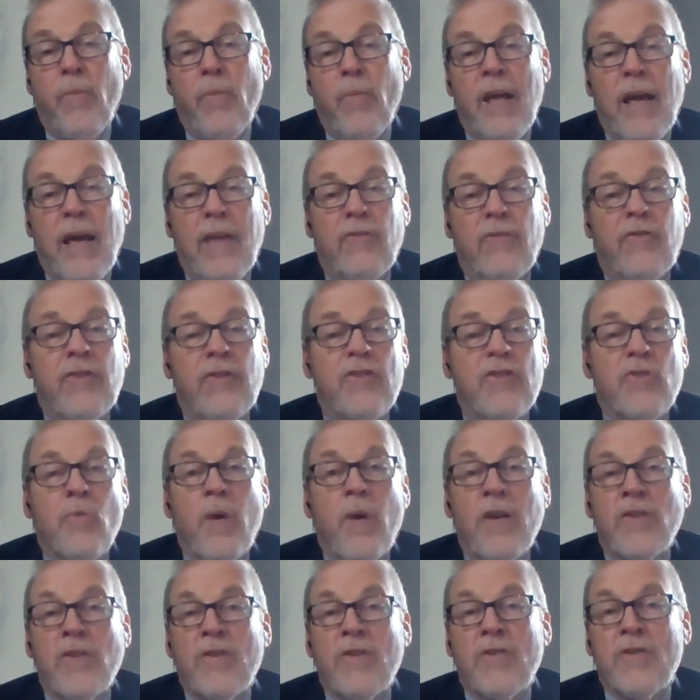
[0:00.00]
We have
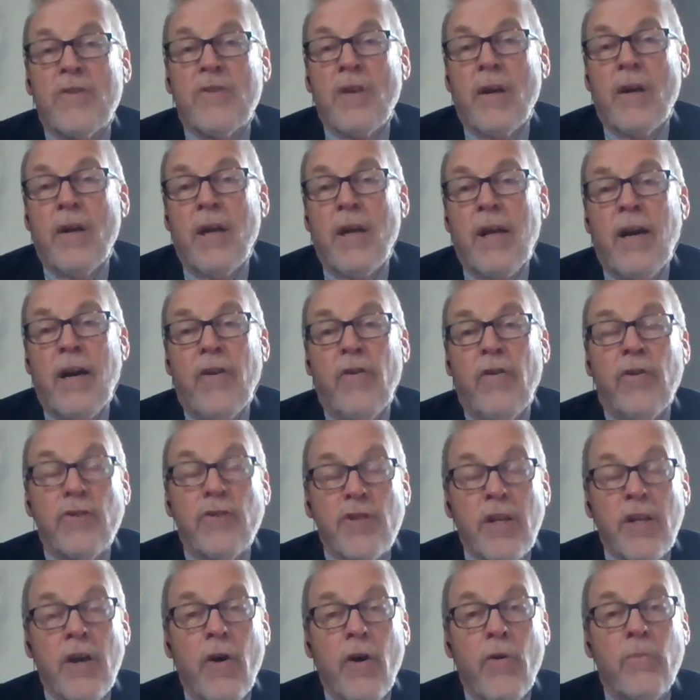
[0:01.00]
situations at our nursing
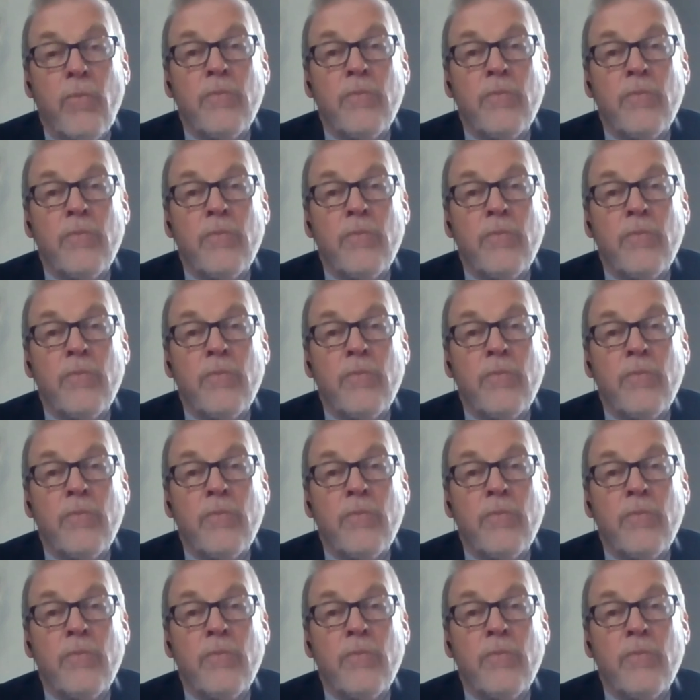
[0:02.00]
homes